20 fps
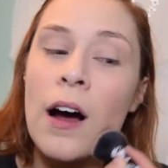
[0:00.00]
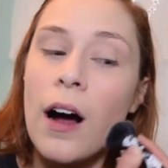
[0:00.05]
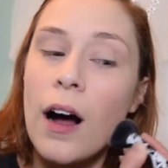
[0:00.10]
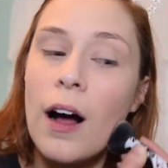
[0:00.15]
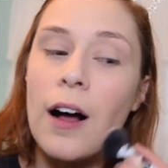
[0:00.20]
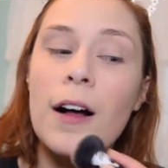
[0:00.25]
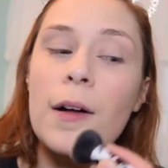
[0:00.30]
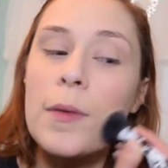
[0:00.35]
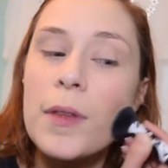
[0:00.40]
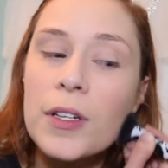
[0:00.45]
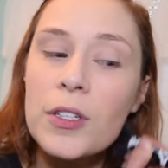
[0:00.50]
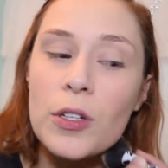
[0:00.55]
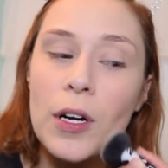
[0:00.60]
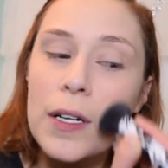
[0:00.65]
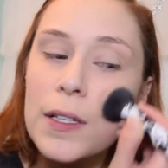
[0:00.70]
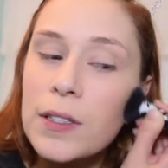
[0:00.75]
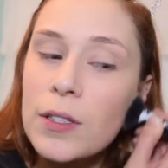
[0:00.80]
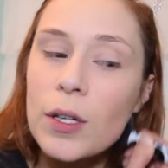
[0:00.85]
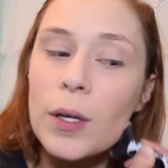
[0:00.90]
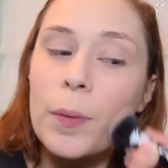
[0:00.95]
Um, the
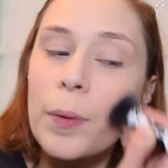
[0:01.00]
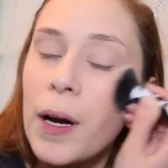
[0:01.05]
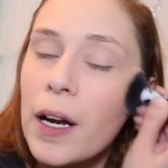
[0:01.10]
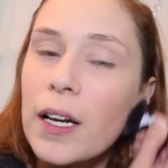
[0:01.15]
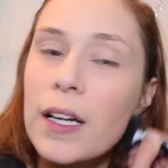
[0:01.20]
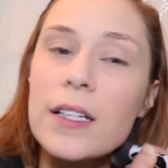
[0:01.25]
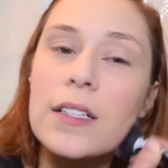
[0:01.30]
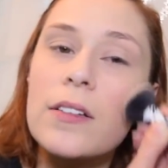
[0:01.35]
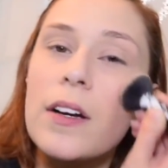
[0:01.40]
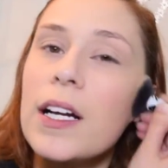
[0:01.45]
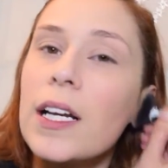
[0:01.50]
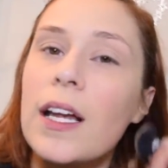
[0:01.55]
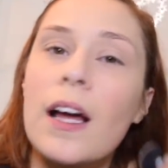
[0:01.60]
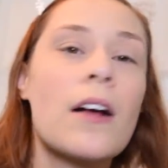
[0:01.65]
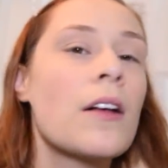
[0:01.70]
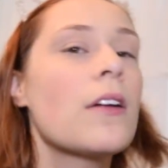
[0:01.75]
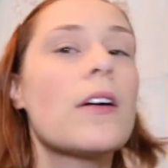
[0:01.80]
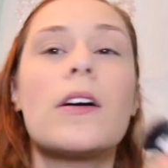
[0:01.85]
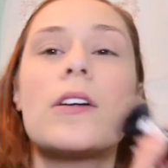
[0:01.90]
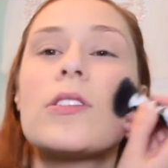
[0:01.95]
drugstore products right
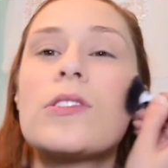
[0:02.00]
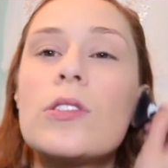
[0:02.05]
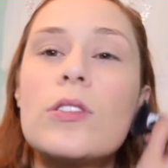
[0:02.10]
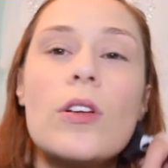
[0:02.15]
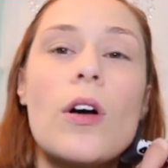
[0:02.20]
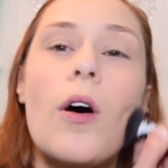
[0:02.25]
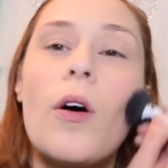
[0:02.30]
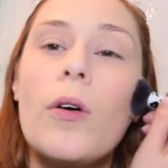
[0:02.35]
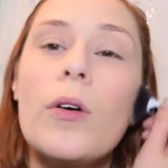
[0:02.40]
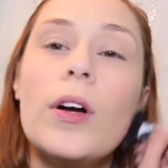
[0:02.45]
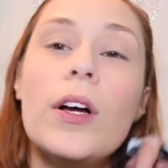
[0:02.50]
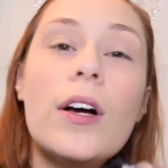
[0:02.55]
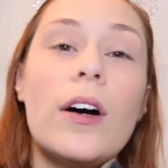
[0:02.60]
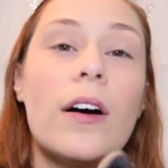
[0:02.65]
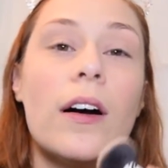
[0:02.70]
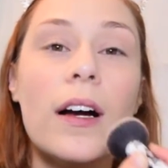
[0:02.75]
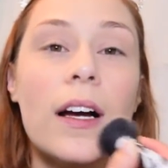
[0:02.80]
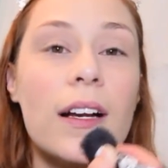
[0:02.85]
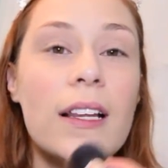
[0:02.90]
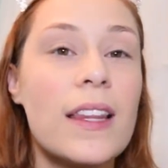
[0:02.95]
now are so
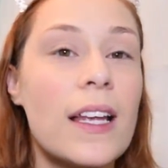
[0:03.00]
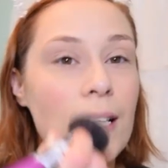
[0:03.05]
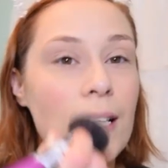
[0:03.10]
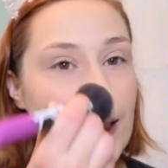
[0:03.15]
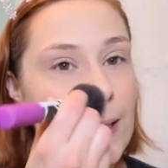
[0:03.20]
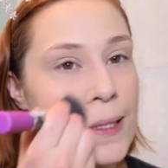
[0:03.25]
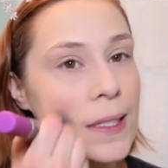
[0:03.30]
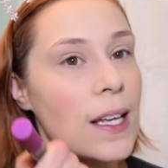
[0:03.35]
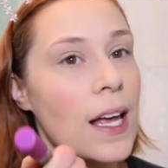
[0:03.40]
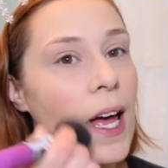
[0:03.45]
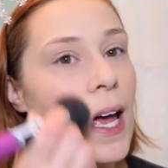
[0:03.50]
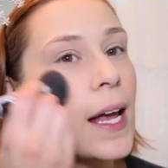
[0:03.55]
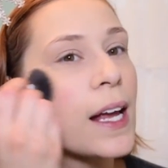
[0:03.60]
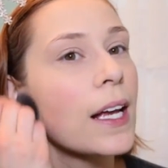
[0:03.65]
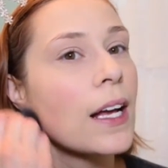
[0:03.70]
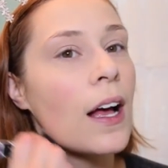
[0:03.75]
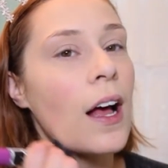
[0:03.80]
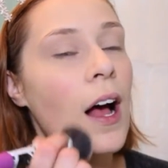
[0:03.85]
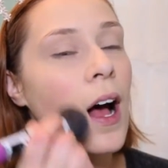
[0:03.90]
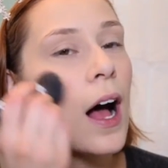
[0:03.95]
good it's
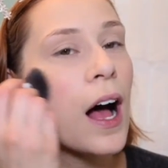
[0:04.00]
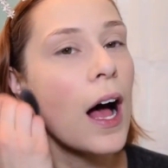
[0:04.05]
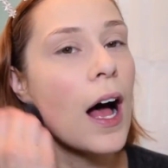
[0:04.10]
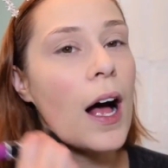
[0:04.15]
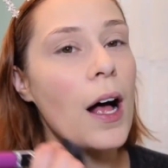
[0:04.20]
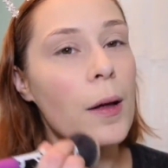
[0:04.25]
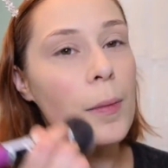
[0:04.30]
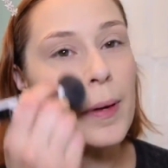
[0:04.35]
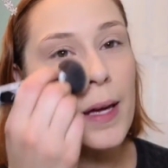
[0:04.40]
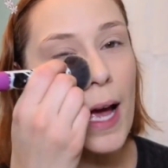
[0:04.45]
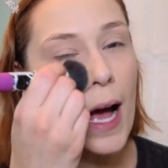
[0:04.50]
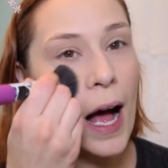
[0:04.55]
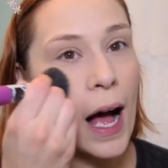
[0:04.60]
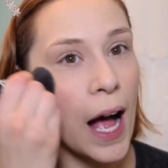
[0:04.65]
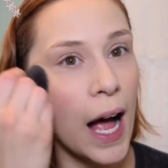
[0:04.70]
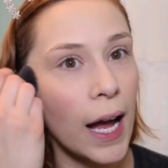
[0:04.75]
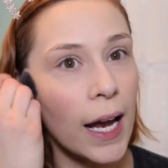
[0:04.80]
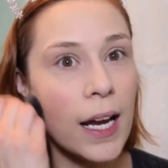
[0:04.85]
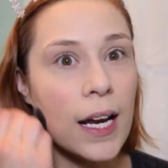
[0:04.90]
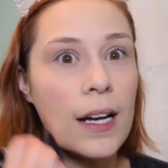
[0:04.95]
like I'll be
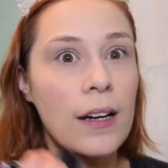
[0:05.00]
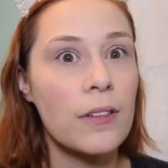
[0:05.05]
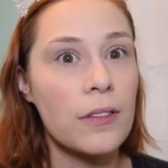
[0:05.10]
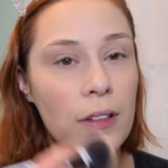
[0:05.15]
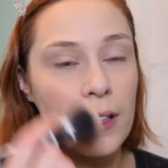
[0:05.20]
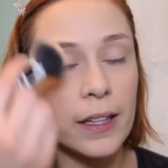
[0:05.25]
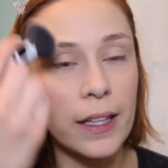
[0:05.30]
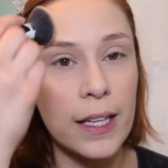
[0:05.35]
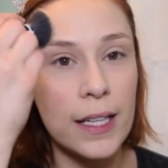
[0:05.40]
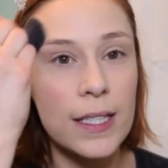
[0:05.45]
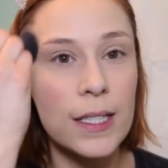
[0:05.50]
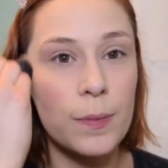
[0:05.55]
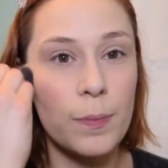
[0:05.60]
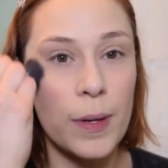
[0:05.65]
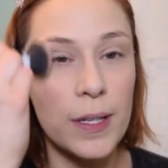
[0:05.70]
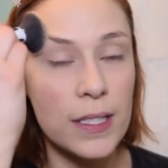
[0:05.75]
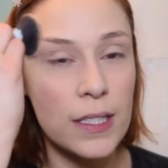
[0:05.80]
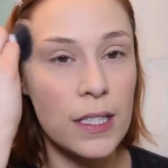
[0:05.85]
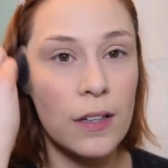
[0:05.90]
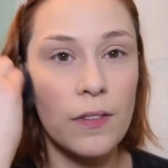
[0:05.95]
eyeing a really
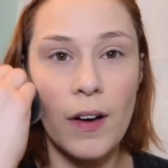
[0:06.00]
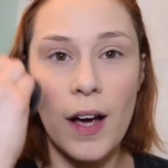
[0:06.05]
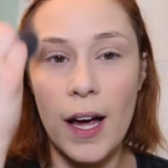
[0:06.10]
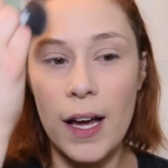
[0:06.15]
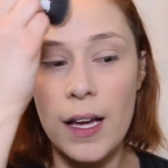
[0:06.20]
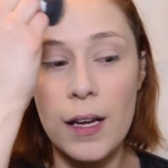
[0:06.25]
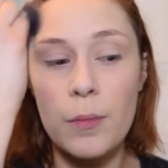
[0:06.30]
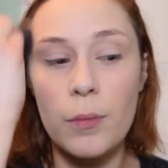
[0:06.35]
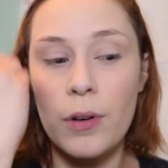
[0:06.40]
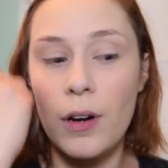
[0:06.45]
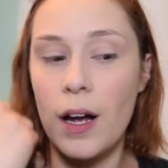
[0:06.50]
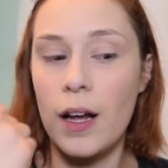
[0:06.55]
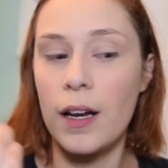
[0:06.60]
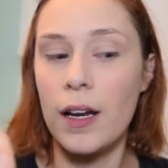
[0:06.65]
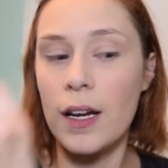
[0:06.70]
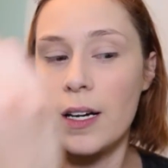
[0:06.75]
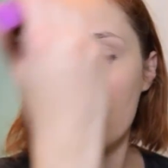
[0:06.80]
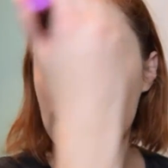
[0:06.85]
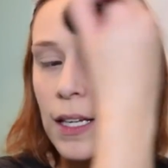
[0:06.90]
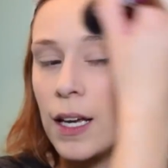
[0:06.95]
expensive high-end
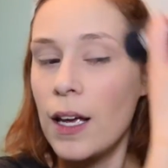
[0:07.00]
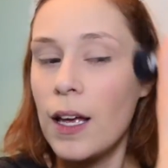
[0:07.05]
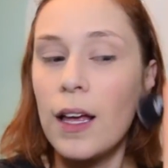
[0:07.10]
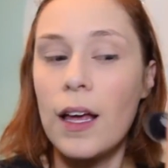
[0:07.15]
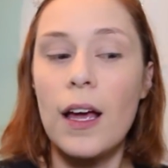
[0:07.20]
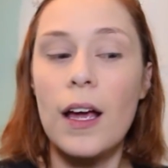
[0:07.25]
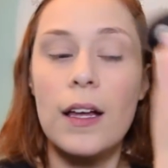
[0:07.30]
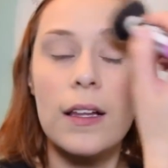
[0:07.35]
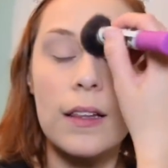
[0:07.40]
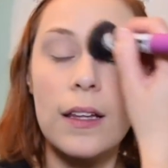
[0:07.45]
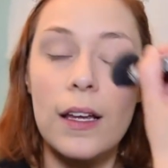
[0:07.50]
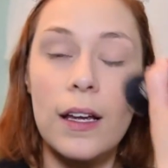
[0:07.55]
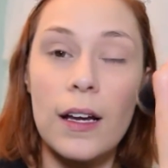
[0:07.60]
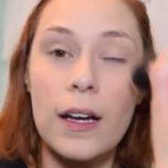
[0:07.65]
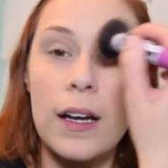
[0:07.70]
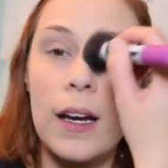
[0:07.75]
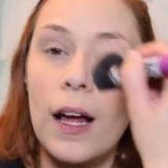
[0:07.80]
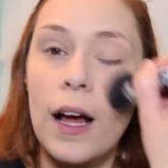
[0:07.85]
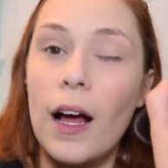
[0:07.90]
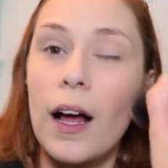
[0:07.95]
product and
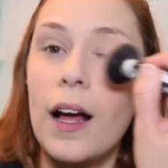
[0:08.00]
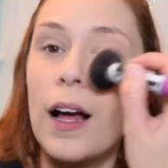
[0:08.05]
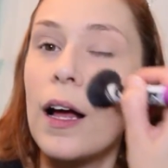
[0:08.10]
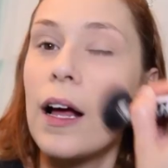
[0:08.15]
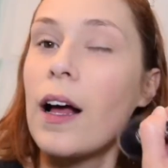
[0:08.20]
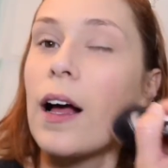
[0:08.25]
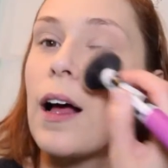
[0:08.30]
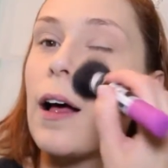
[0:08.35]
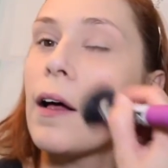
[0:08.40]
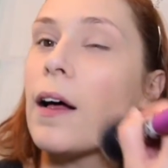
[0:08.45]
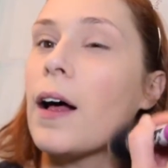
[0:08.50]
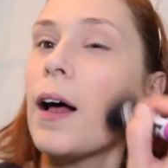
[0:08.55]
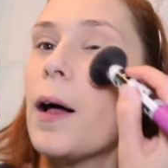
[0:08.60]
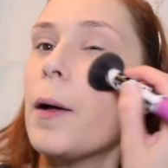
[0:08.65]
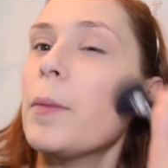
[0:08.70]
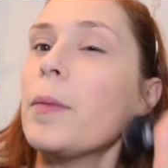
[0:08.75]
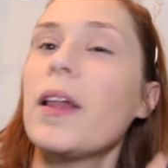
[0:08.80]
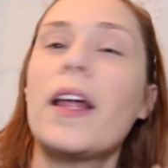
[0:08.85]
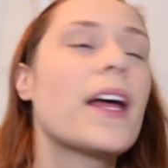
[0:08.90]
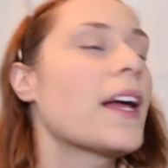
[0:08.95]
then
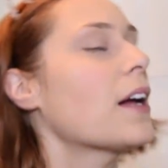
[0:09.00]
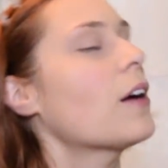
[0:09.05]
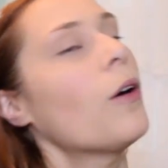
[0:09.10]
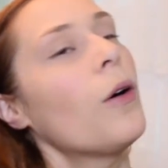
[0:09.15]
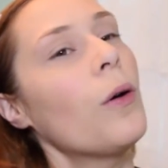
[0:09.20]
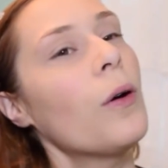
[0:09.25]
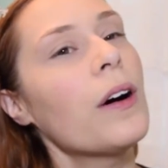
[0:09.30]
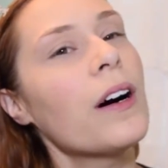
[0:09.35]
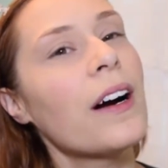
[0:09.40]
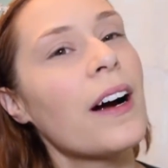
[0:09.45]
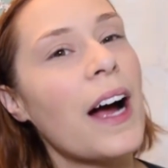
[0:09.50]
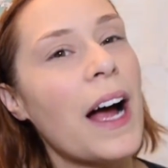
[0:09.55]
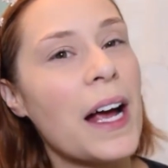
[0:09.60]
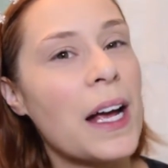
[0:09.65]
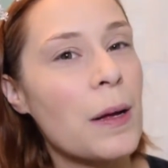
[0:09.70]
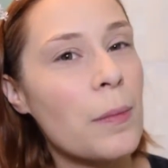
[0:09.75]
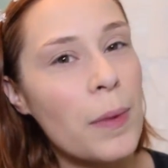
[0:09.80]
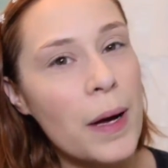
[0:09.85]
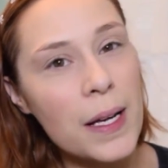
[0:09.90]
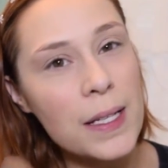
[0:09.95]
I'm like, or I
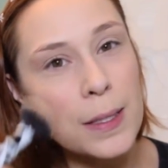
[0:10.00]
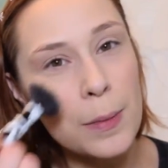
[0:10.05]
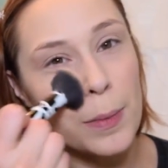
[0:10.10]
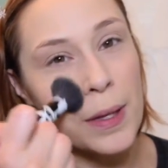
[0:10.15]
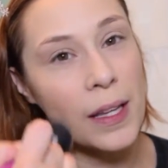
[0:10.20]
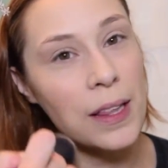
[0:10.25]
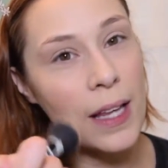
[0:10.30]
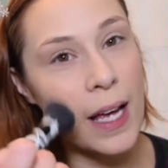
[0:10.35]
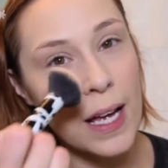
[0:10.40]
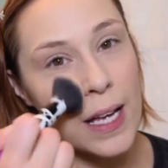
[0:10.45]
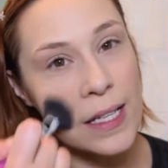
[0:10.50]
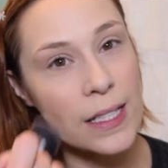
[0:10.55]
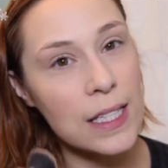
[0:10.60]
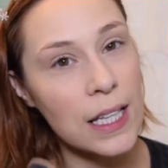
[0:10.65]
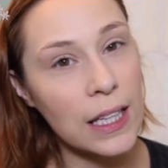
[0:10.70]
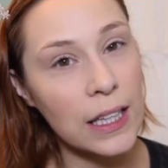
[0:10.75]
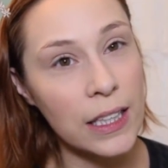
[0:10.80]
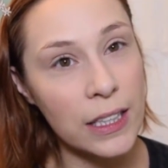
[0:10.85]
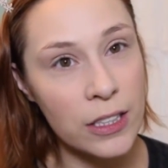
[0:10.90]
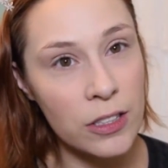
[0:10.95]
can buy something that is
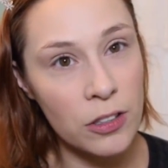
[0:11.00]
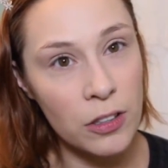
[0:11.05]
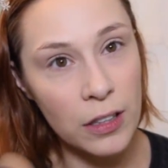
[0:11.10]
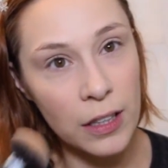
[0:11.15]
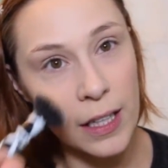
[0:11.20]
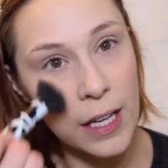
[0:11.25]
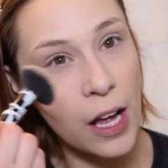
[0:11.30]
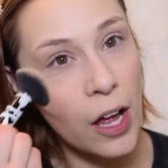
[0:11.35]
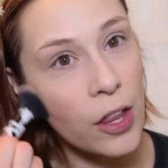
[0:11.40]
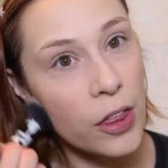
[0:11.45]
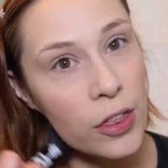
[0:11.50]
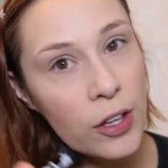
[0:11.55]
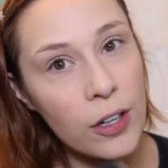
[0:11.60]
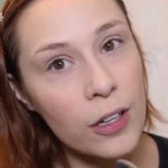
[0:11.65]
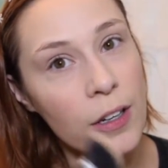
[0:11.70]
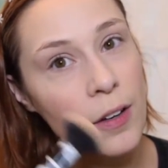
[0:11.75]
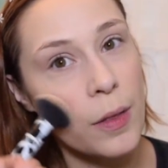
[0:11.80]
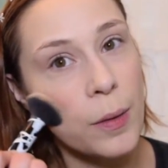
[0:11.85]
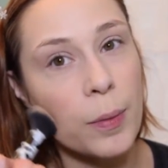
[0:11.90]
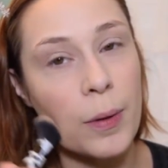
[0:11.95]
literally a
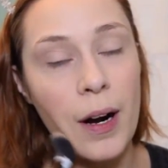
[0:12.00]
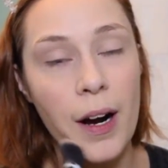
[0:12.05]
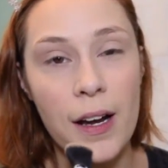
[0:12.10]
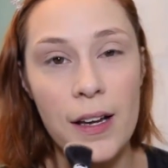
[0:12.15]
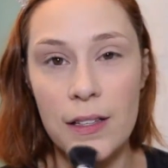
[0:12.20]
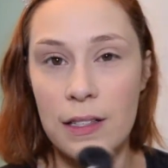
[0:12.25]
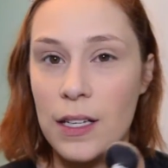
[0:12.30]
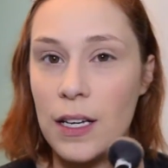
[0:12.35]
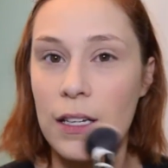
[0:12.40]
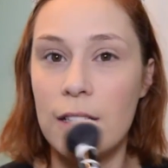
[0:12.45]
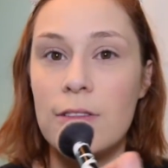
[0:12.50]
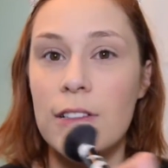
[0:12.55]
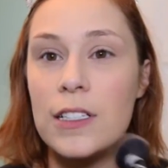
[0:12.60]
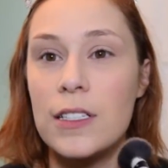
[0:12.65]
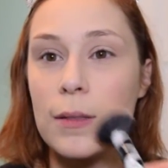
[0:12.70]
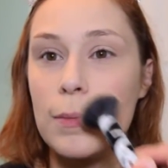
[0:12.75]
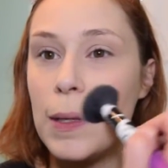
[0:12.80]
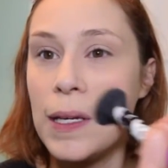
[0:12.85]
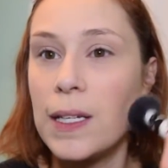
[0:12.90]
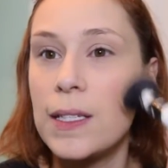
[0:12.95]
third of the price and
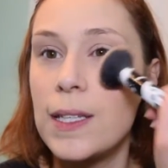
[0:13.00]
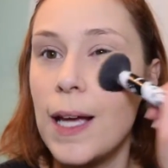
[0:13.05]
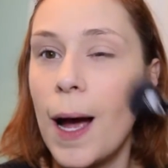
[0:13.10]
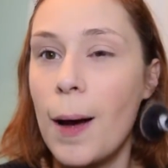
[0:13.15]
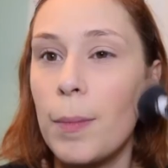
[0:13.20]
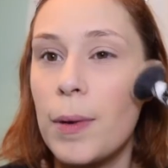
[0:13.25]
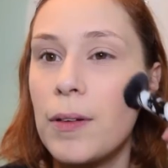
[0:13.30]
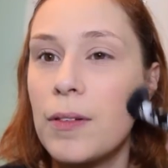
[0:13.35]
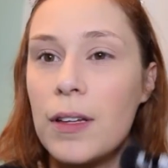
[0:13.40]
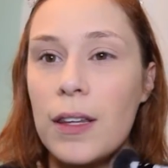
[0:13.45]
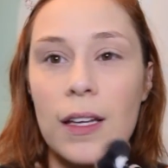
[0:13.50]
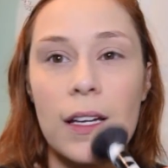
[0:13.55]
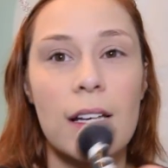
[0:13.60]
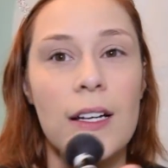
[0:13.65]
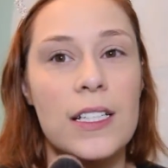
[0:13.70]
just be as happy with it.